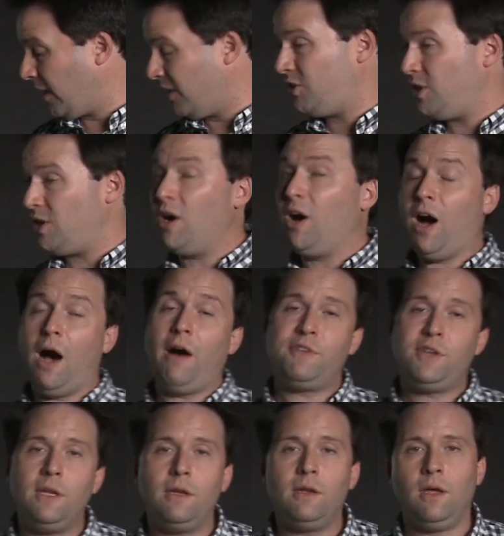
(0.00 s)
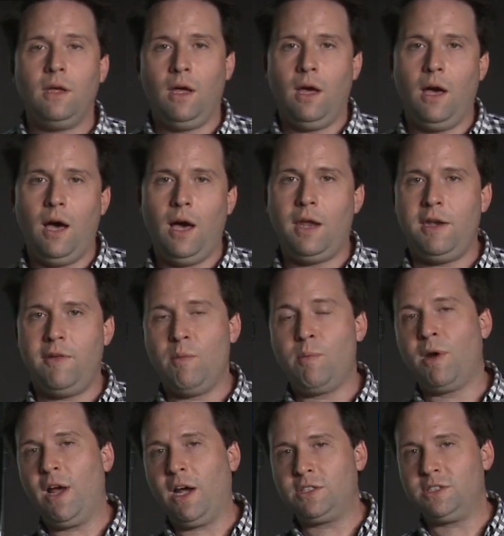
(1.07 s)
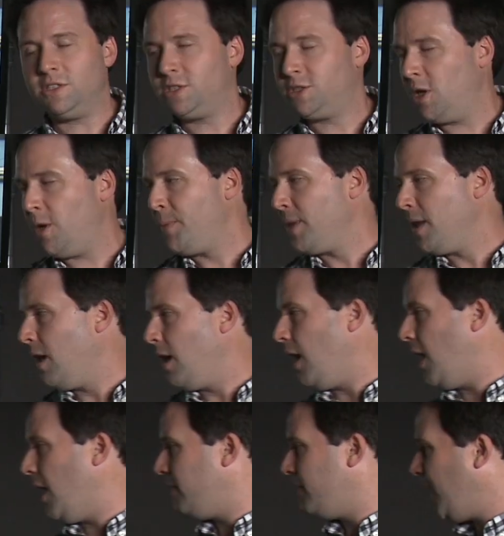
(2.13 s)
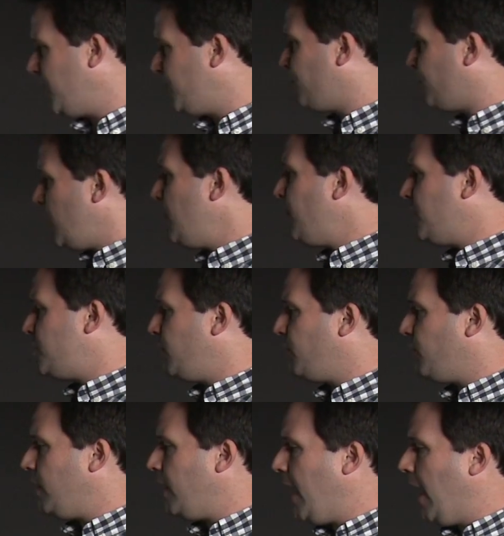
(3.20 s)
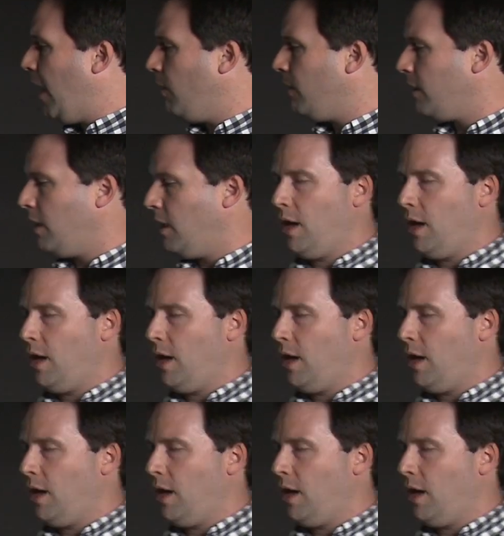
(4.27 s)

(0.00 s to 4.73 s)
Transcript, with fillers: I see often uh, in different productions. So uh, that's pretty much it for now.